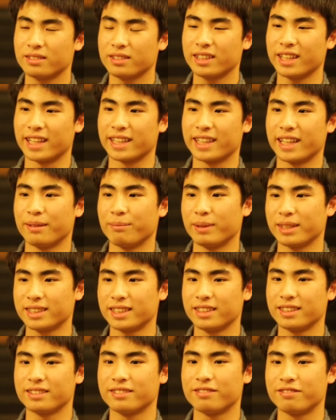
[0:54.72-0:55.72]
yeah, that
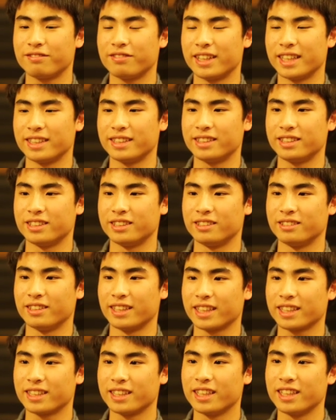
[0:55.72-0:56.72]
makes it fun to
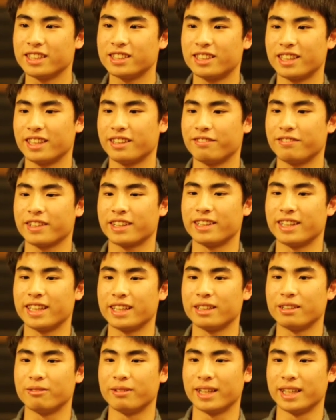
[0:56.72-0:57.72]
try to figure
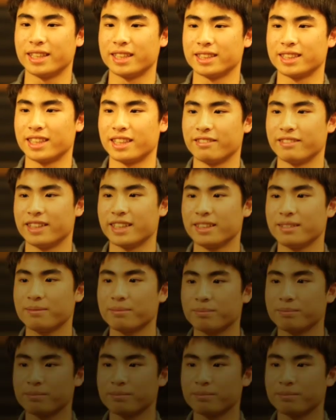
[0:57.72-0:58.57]
out a way to solve it.